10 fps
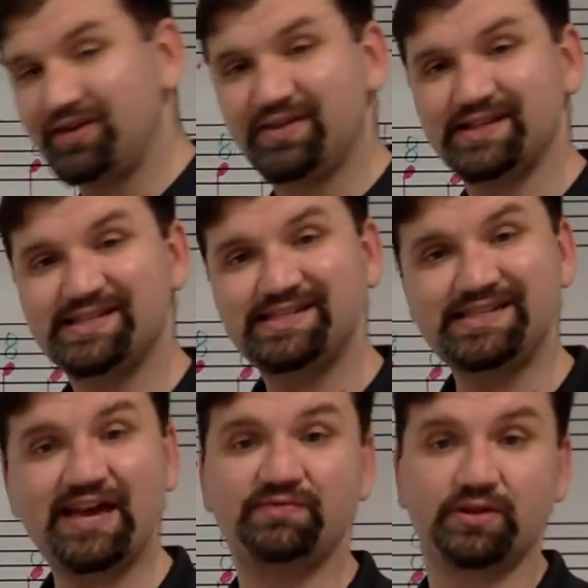the
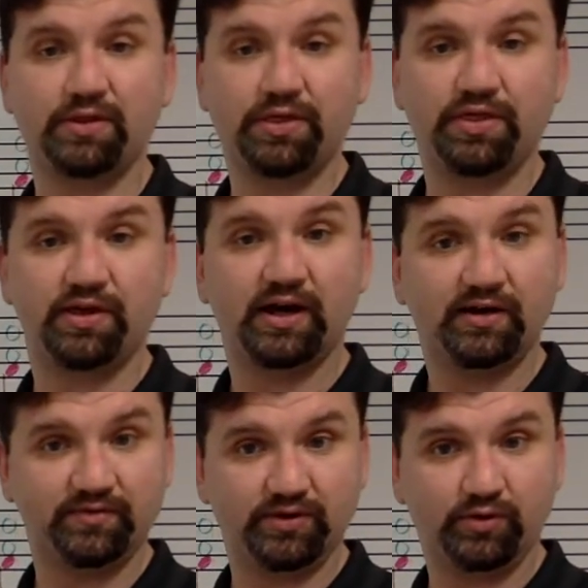7th
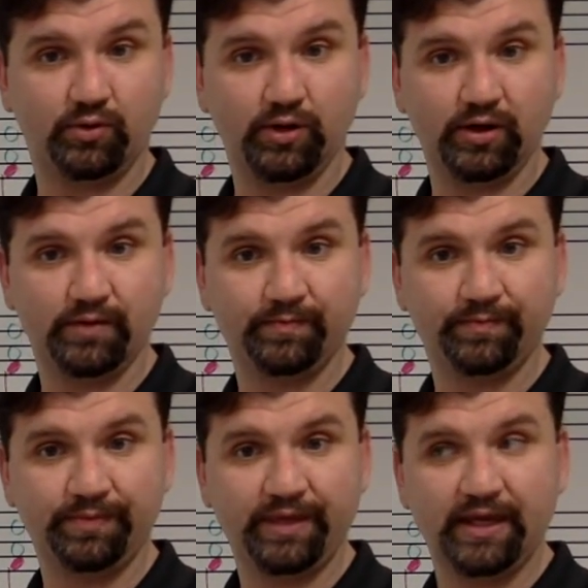of the chord.
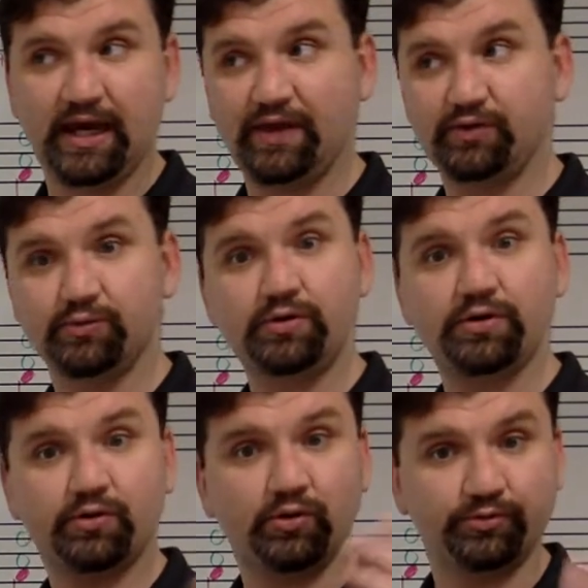And the root of
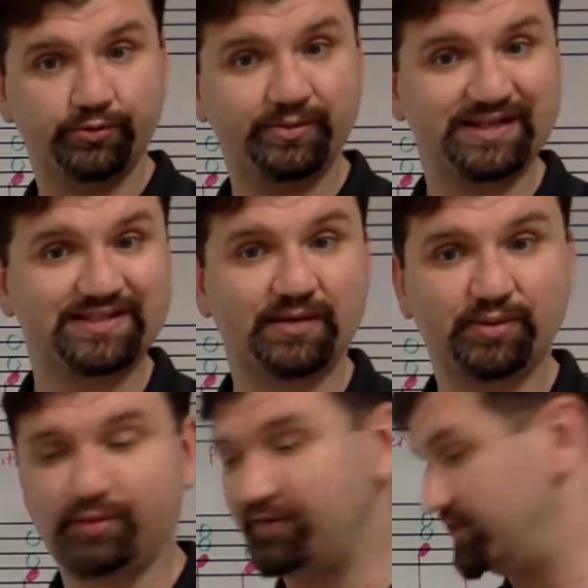the chord would be a step above